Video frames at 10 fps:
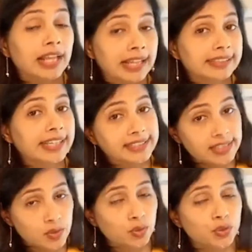I
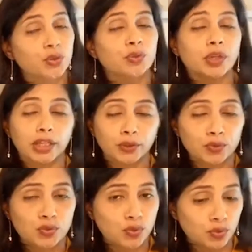just told you, you can
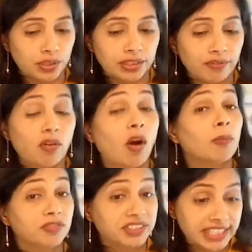use through in the
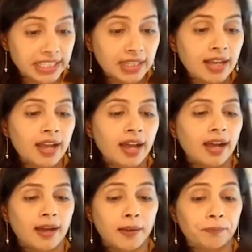form of tea.
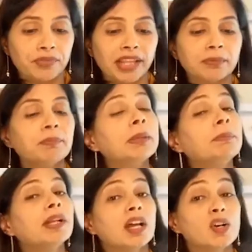Then
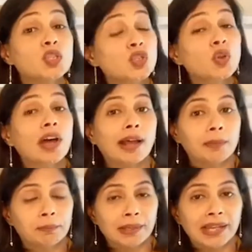people also
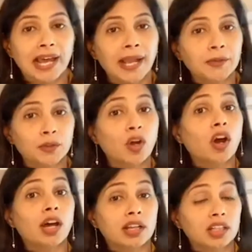apply, you know,
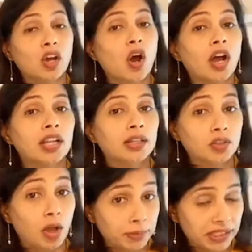oregano oil
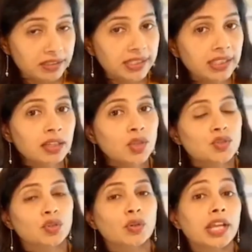topically,
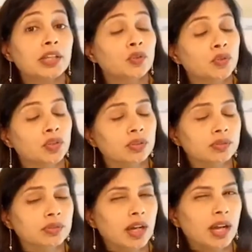so you can
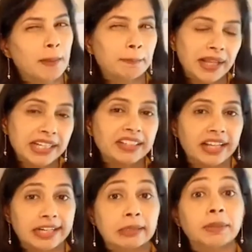apply it
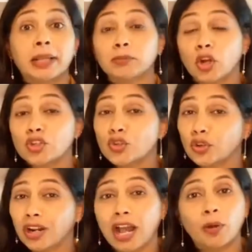directly, but I'm not
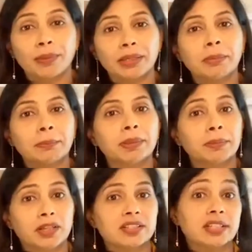sure how many people,
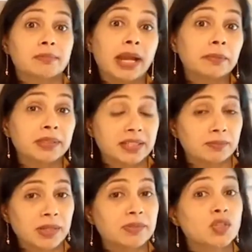because it might be
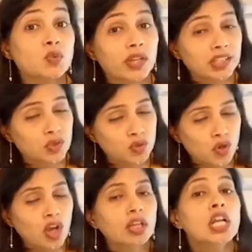sometimes it's very
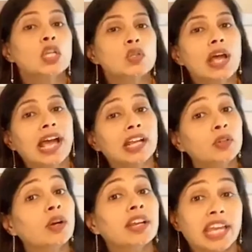strong. So add
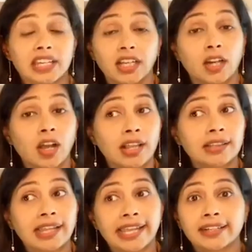to a carrier oil
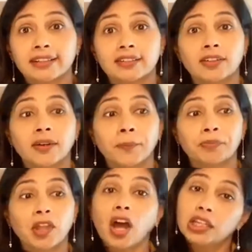like
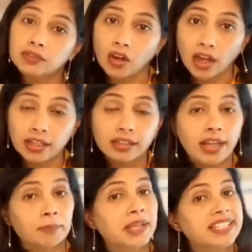olive oil,
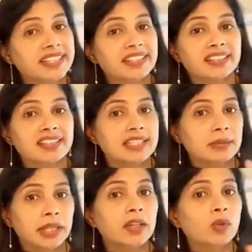and mix it in
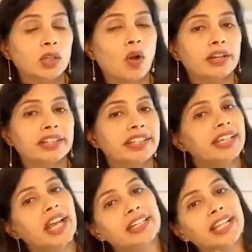the equal
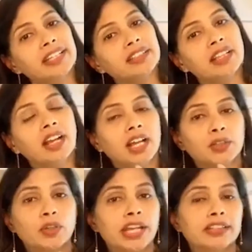quantity, and then
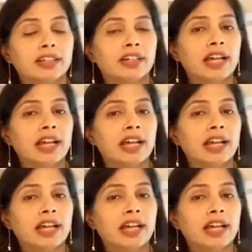you can